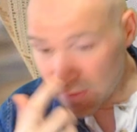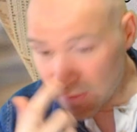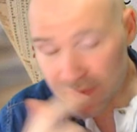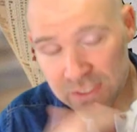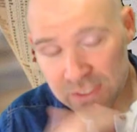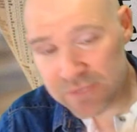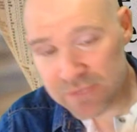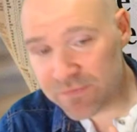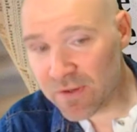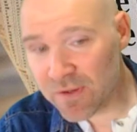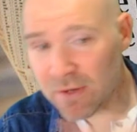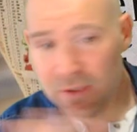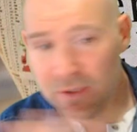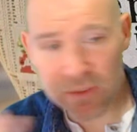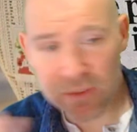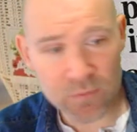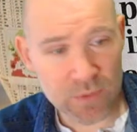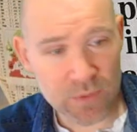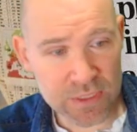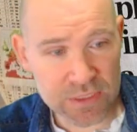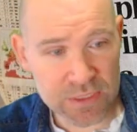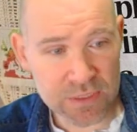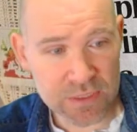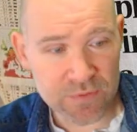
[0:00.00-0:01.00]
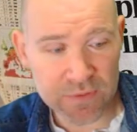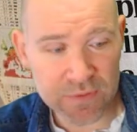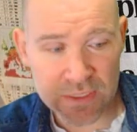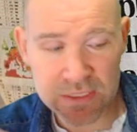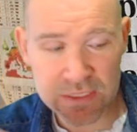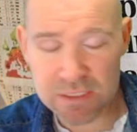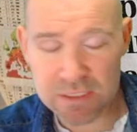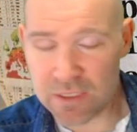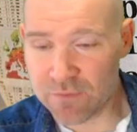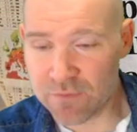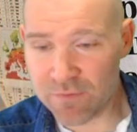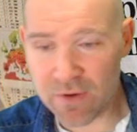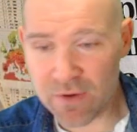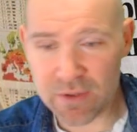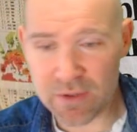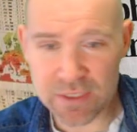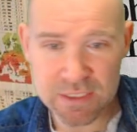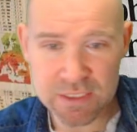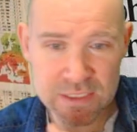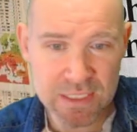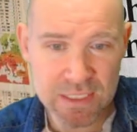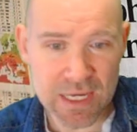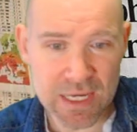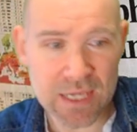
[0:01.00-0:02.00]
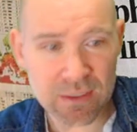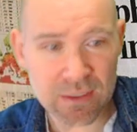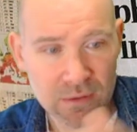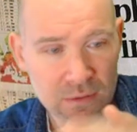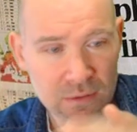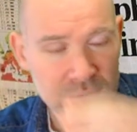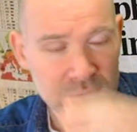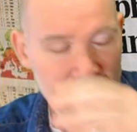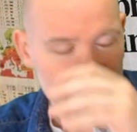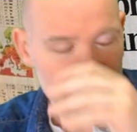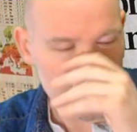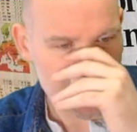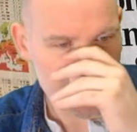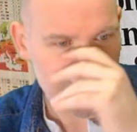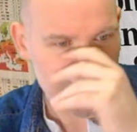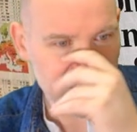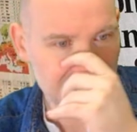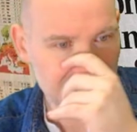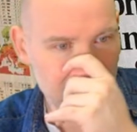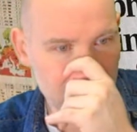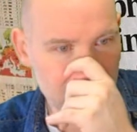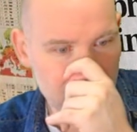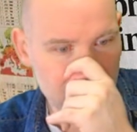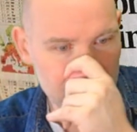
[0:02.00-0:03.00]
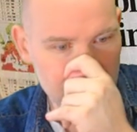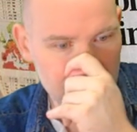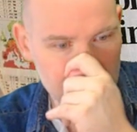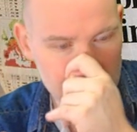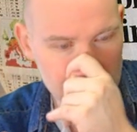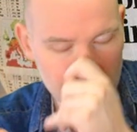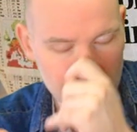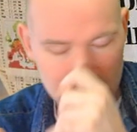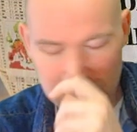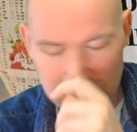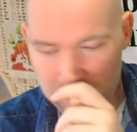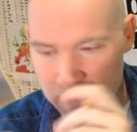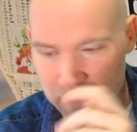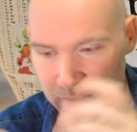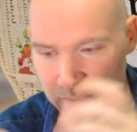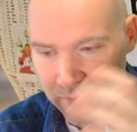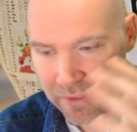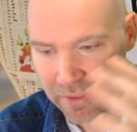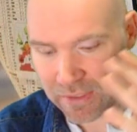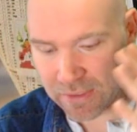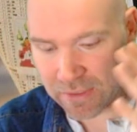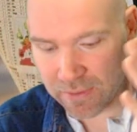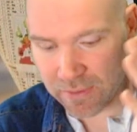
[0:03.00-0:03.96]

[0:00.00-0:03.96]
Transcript: There's various reasons for this, you know, various scandals over time. Whether you're talking about the